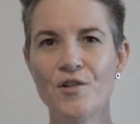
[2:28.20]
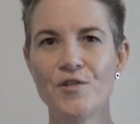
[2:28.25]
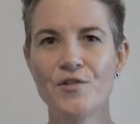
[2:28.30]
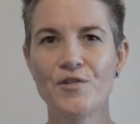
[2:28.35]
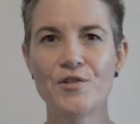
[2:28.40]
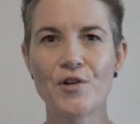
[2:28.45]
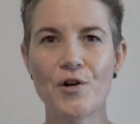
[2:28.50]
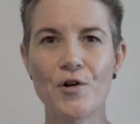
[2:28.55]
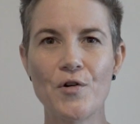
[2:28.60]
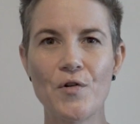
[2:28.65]

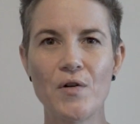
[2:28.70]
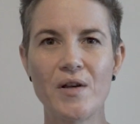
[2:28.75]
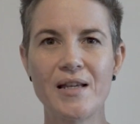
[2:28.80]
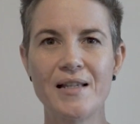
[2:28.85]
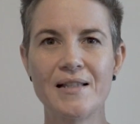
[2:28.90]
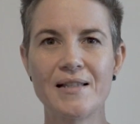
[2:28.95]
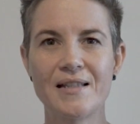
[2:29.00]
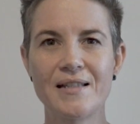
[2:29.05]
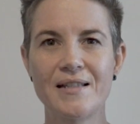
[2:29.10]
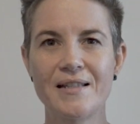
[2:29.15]
So
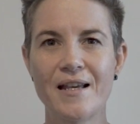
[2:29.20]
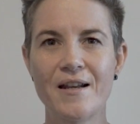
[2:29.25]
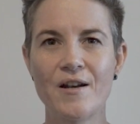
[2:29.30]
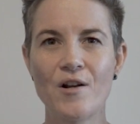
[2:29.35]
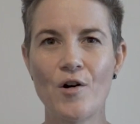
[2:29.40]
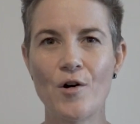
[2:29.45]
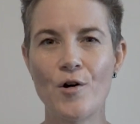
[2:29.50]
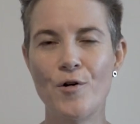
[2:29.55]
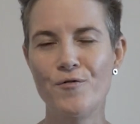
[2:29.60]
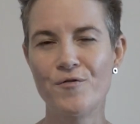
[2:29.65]
instead
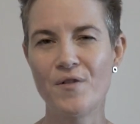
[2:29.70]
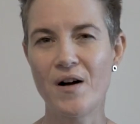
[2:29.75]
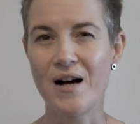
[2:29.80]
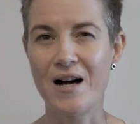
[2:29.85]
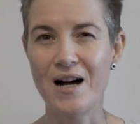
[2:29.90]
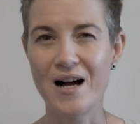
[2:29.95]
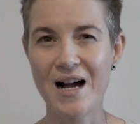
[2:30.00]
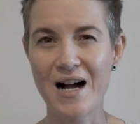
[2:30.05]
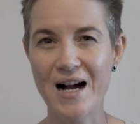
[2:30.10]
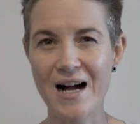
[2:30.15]
of
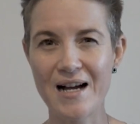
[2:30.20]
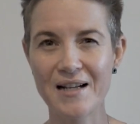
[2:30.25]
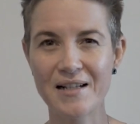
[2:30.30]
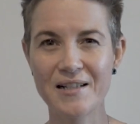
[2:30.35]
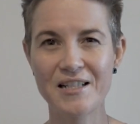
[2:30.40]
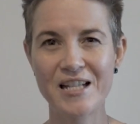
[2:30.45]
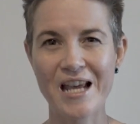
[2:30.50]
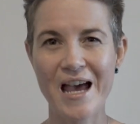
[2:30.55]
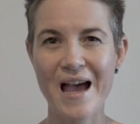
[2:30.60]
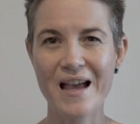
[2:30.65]
a hard
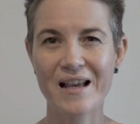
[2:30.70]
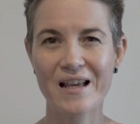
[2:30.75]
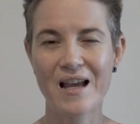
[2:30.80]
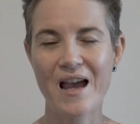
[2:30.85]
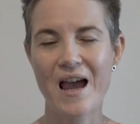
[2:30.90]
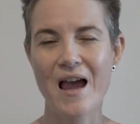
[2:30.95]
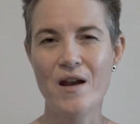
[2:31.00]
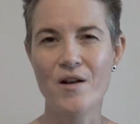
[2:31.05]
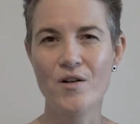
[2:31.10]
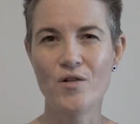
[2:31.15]
attack
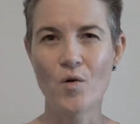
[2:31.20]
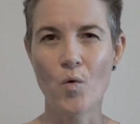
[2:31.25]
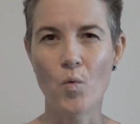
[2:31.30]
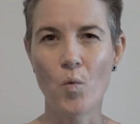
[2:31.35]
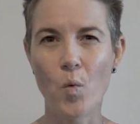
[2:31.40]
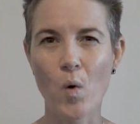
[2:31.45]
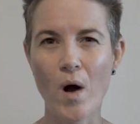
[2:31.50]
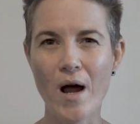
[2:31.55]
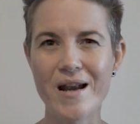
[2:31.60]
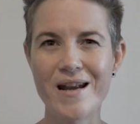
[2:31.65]
and
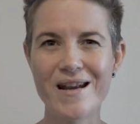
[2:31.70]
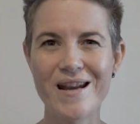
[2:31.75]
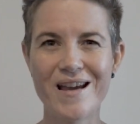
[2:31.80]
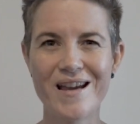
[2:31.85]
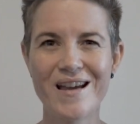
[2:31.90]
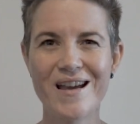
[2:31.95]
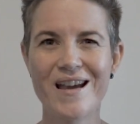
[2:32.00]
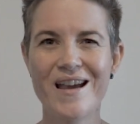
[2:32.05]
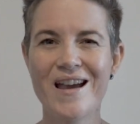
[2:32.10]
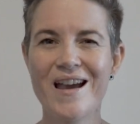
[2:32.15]
one
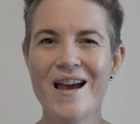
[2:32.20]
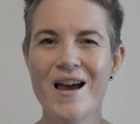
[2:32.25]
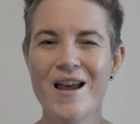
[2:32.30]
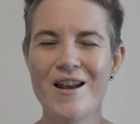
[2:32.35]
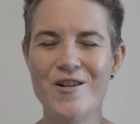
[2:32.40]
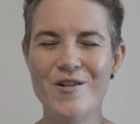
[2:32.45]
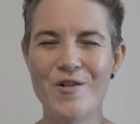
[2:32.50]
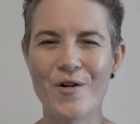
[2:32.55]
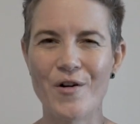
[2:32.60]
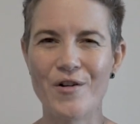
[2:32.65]

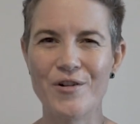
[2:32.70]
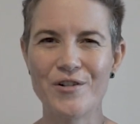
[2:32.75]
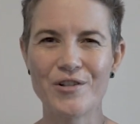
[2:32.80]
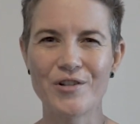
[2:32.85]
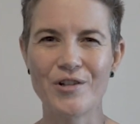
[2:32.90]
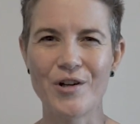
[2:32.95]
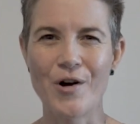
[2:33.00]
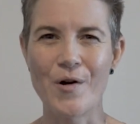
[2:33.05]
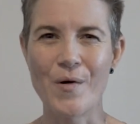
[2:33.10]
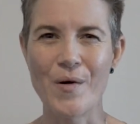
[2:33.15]

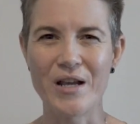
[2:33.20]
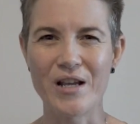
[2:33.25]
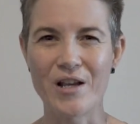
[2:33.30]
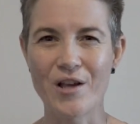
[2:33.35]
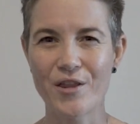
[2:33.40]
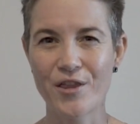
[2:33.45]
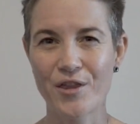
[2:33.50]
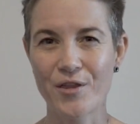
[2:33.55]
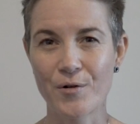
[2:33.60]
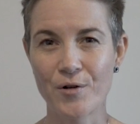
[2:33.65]
note
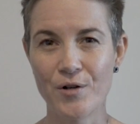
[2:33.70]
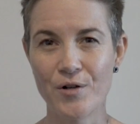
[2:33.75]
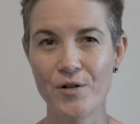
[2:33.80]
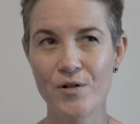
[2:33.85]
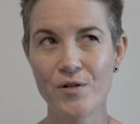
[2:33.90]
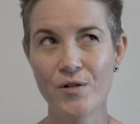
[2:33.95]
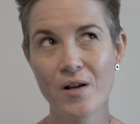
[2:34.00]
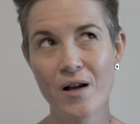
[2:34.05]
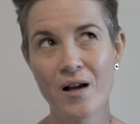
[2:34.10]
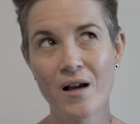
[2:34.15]
going
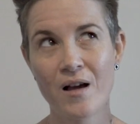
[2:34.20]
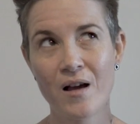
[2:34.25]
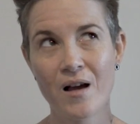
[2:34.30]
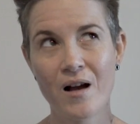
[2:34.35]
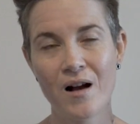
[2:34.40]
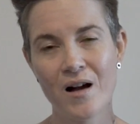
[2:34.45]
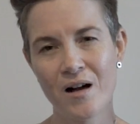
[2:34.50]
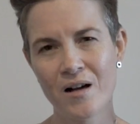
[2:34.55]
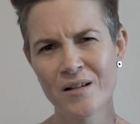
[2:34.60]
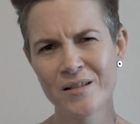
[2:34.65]
through,
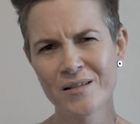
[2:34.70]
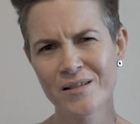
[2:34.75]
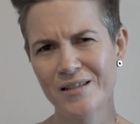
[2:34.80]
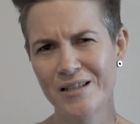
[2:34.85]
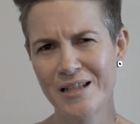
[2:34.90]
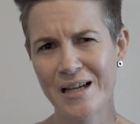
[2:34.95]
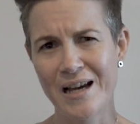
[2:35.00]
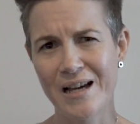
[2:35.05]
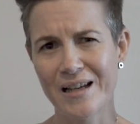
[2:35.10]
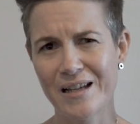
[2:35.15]
hard
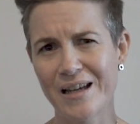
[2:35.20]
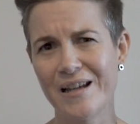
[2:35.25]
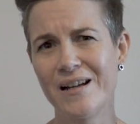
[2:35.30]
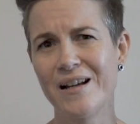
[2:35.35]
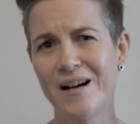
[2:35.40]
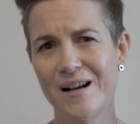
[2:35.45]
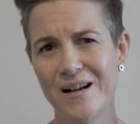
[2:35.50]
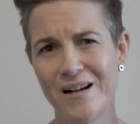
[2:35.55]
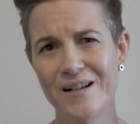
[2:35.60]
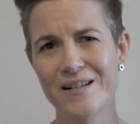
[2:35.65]
attack and
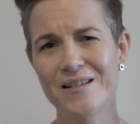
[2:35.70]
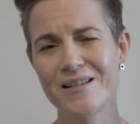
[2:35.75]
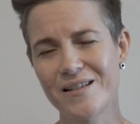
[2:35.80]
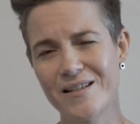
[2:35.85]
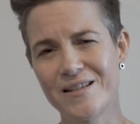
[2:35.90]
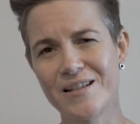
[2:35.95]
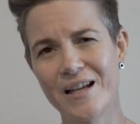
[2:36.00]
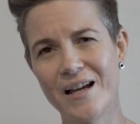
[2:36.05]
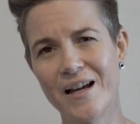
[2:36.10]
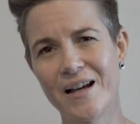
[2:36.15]
heart
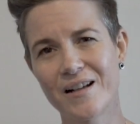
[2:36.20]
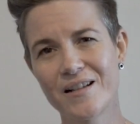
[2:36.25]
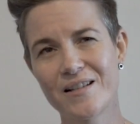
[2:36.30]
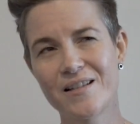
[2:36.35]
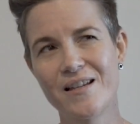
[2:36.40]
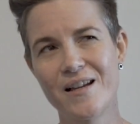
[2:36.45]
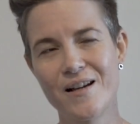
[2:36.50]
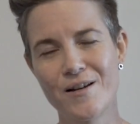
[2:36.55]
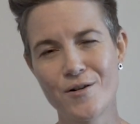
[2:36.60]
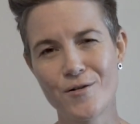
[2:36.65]
attack
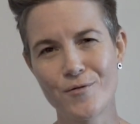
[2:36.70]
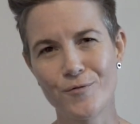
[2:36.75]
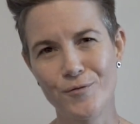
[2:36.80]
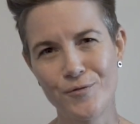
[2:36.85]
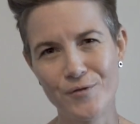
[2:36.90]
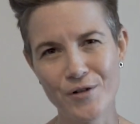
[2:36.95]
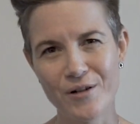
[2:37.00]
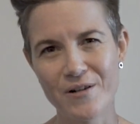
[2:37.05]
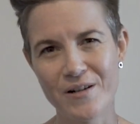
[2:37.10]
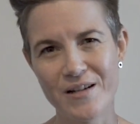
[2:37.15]
sound
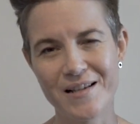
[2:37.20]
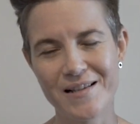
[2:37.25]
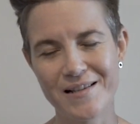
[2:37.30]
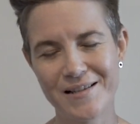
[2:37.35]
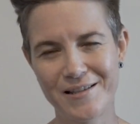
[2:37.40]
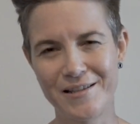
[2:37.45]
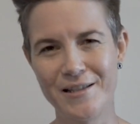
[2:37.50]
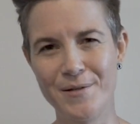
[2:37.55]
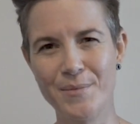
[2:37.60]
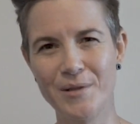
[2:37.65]
very
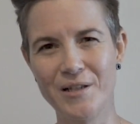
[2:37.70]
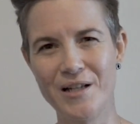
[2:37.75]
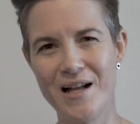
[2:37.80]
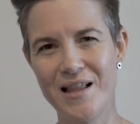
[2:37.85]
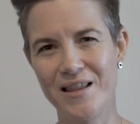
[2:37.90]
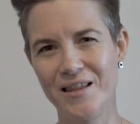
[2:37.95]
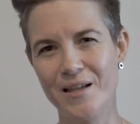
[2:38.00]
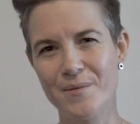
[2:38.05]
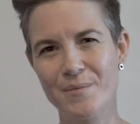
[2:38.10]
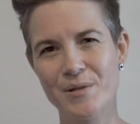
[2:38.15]

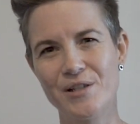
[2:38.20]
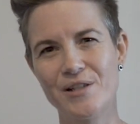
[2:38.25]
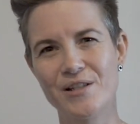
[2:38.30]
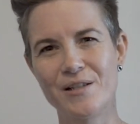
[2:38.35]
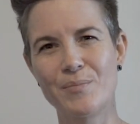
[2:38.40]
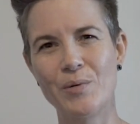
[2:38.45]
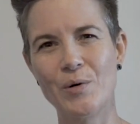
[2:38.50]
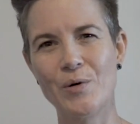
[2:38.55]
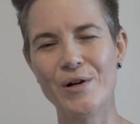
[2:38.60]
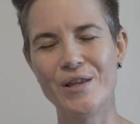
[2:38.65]
similar. Let me
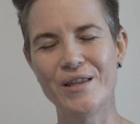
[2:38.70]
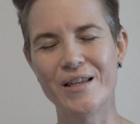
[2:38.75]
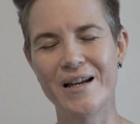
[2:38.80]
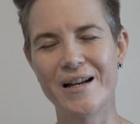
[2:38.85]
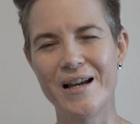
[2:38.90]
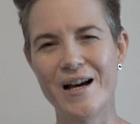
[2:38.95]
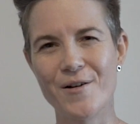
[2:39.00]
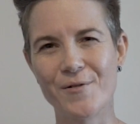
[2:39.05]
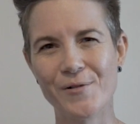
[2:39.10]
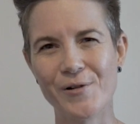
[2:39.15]
just point
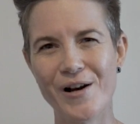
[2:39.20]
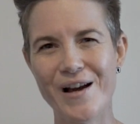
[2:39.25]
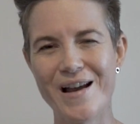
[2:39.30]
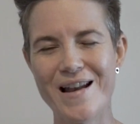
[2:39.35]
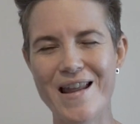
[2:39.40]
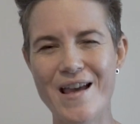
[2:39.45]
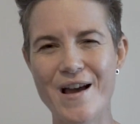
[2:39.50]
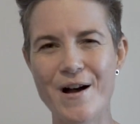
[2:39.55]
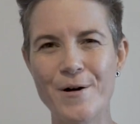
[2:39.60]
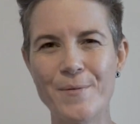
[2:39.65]
that out
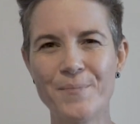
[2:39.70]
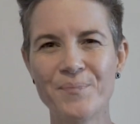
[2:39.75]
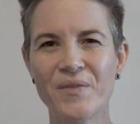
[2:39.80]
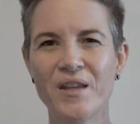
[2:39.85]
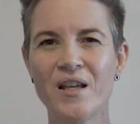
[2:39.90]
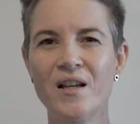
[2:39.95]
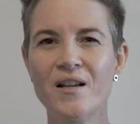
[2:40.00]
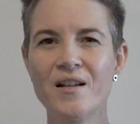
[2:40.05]
right now.